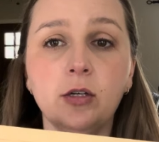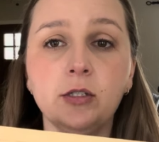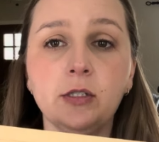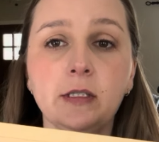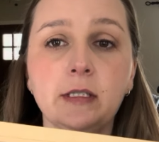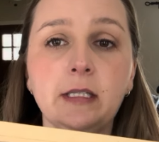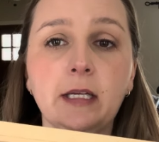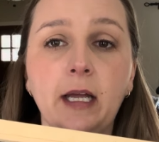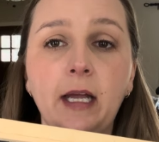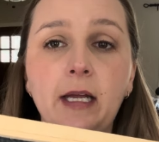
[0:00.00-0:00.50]

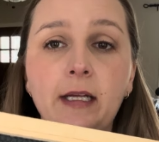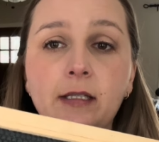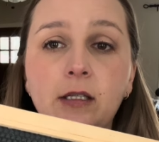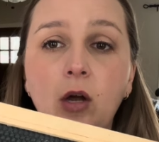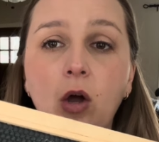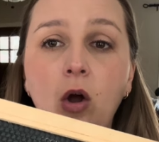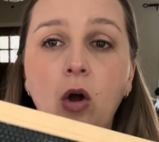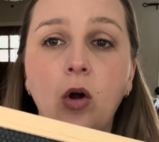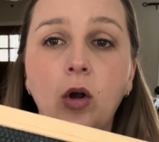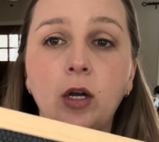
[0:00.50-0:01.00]
So it's a
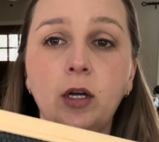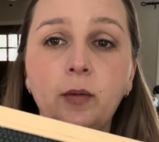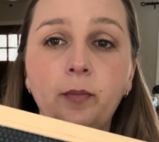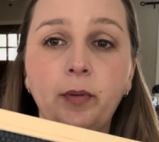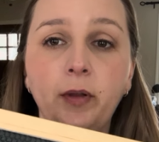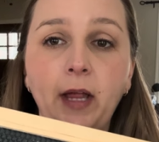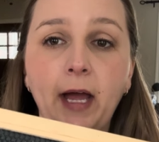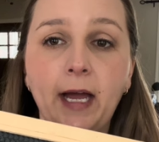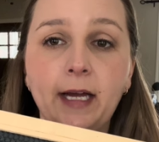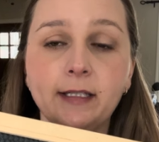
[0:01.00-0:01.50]
hard
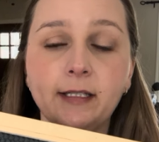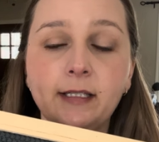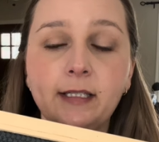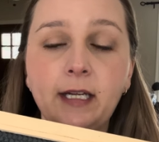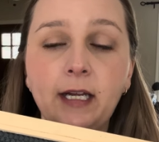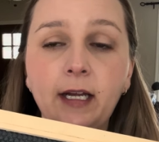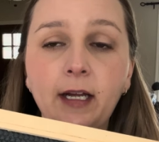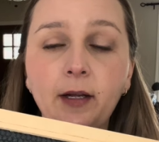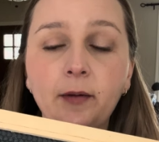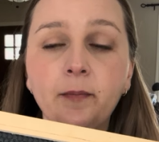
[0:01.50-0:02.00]

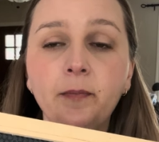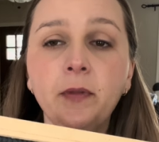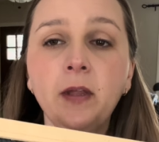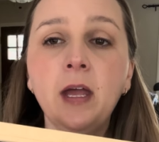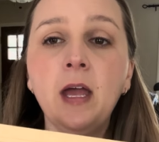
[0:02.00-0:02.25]
plastic,